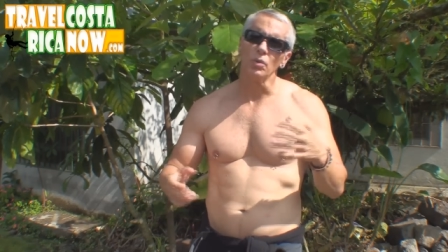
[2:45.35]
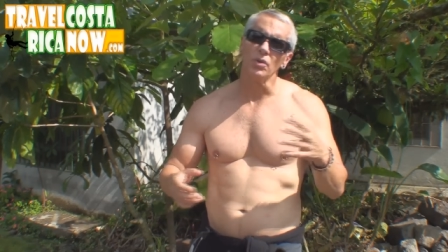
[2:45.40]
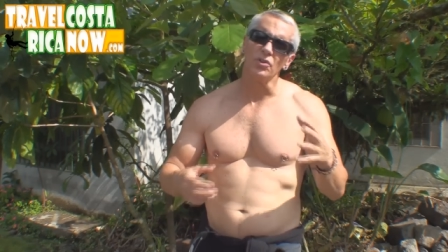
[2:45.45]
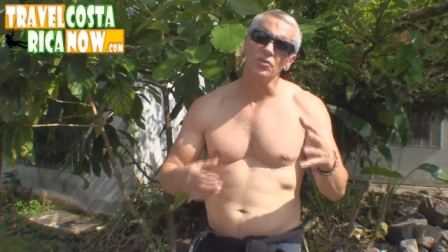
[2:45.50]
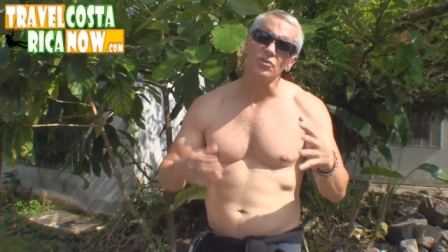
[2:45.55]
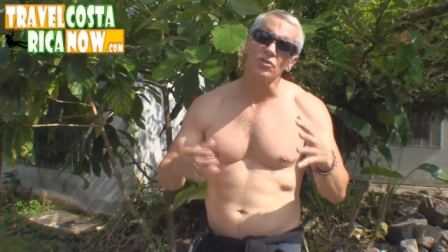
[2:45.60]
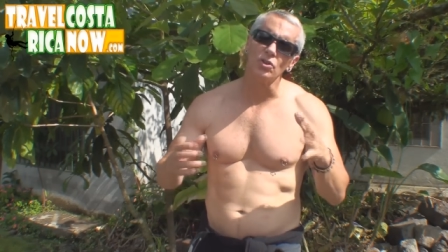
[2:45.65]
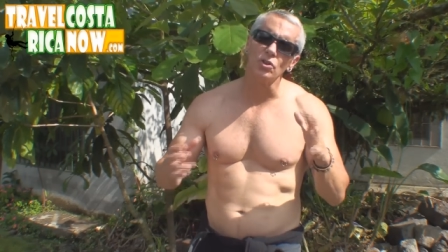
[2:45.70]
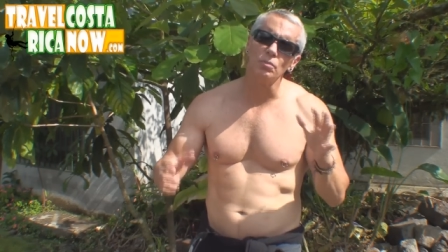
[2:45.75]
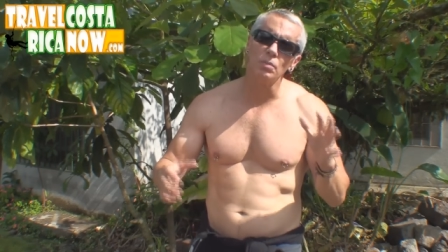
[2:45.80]
where
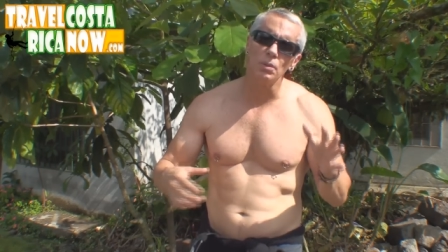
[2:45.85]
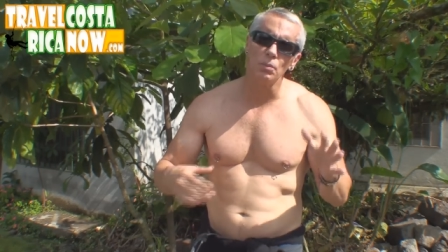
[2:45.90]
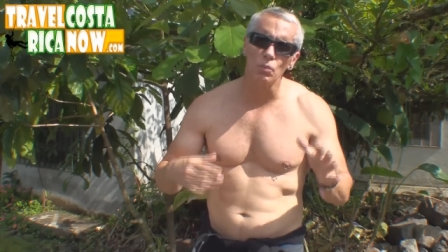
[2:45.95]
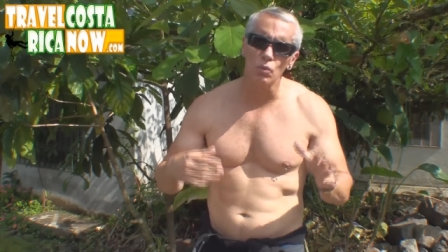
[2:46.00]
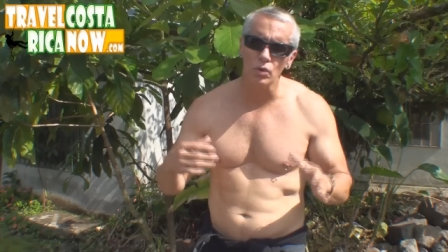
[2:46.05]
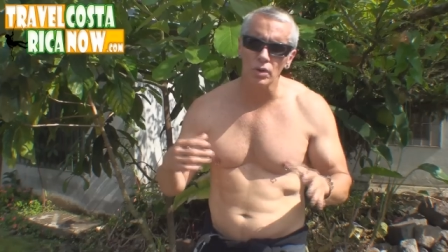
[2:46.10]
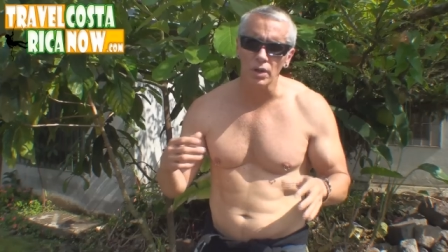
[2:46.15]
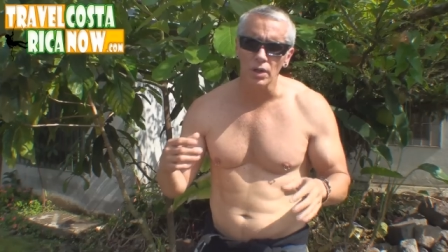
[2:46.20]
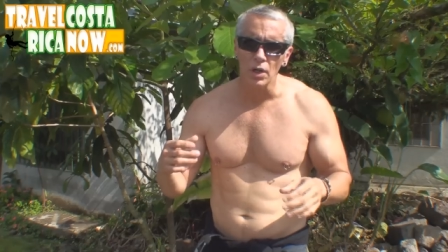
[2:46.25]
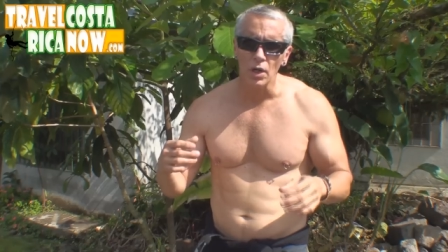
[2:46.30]
there's a little bit
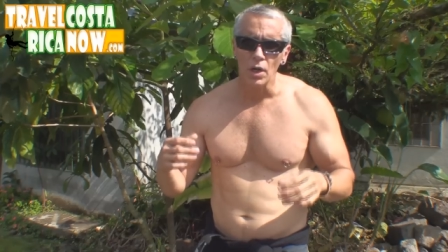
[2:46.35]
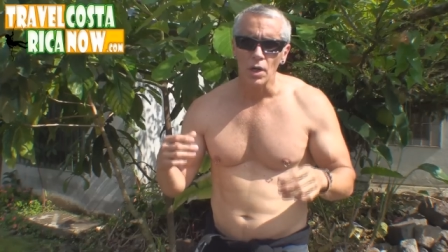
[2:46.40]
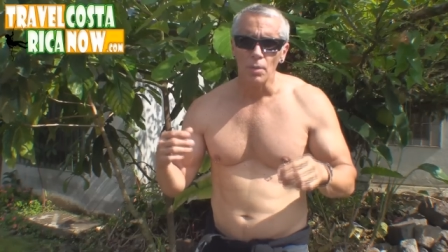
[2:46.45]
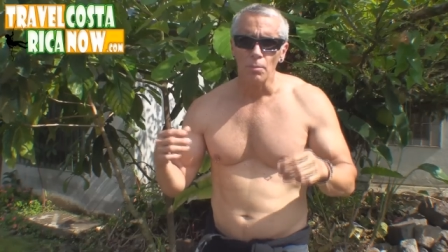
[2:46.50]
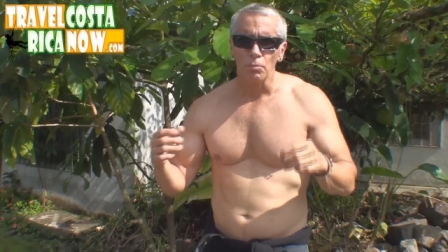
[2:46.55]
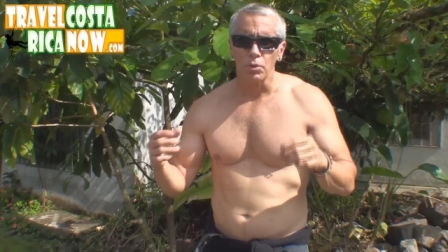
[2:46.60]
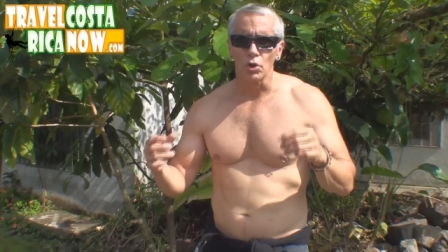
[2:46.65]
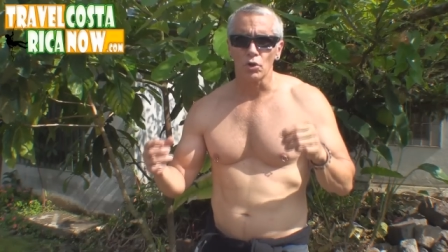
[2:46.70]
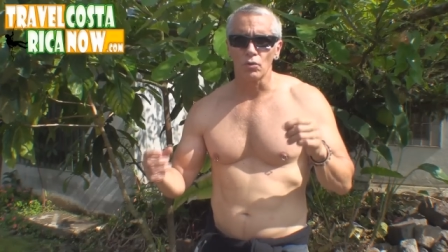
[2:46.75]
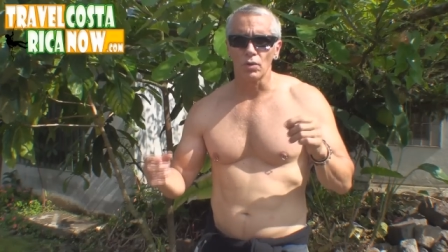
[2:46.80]
more
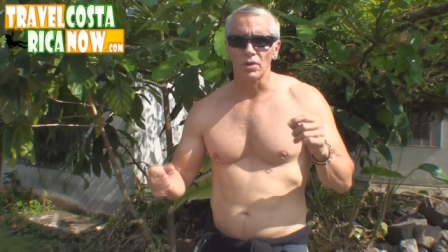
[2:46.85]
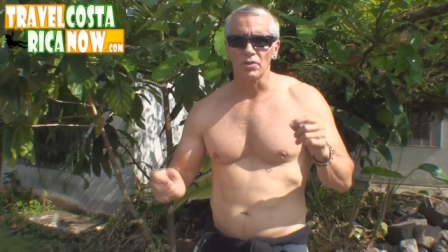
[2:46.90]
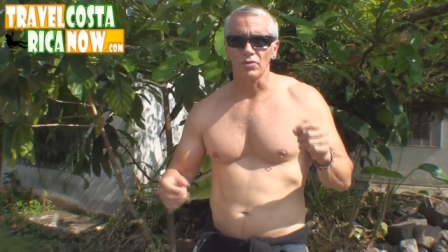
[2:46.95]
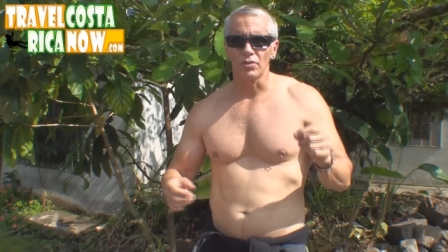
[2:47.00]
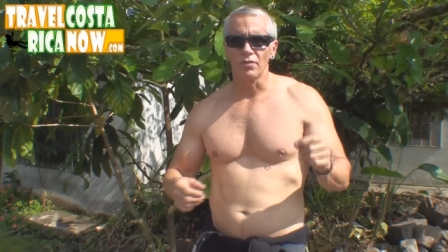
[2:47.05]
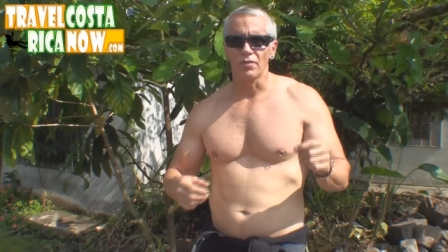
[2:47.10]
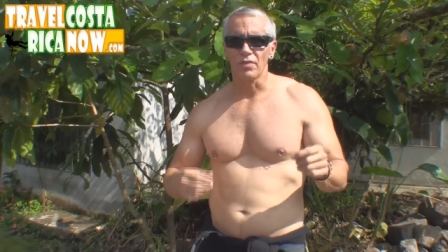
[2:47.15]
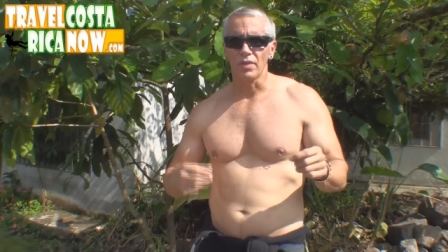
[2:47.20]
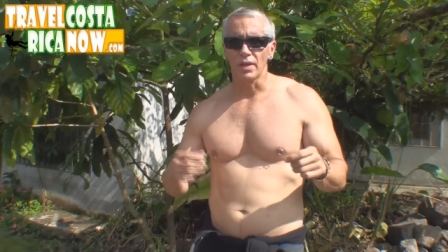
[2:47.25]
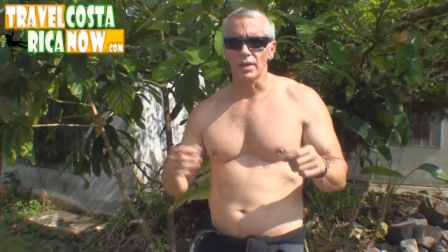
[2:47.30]

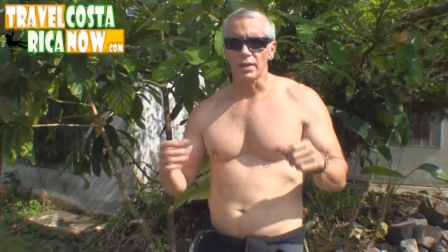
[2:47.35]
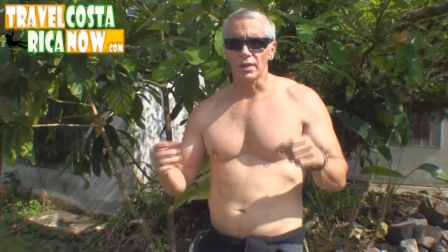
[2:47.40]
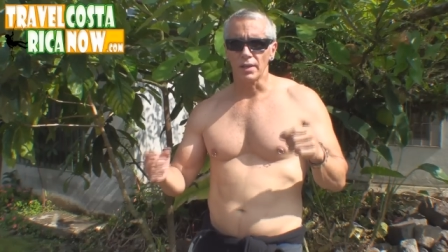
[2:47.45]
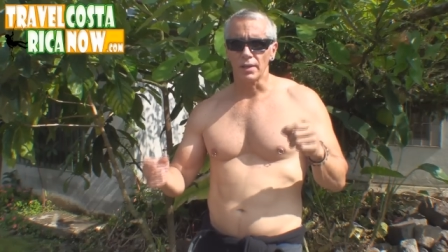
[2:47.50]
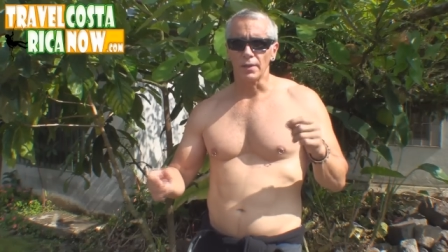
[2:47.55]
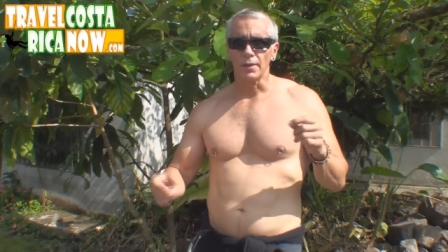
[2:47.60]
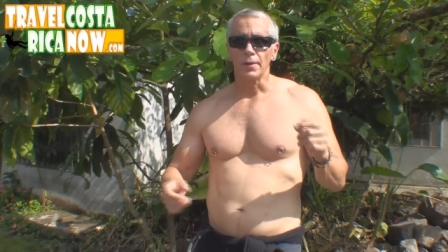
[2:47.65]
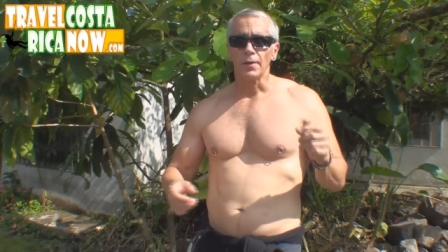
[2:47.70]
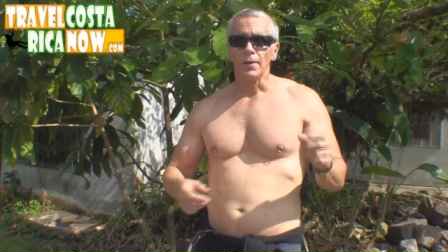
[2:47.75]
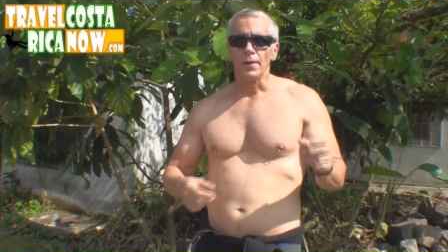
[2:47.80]
progressive
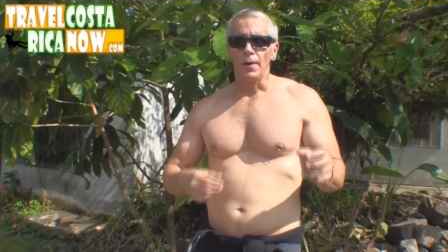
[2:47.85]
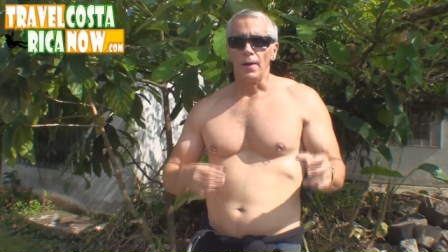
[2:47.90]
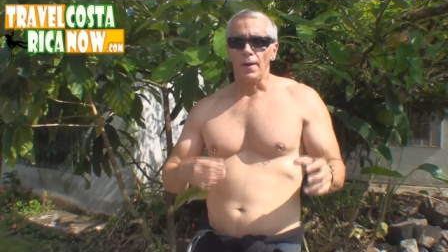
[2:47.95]
thinking,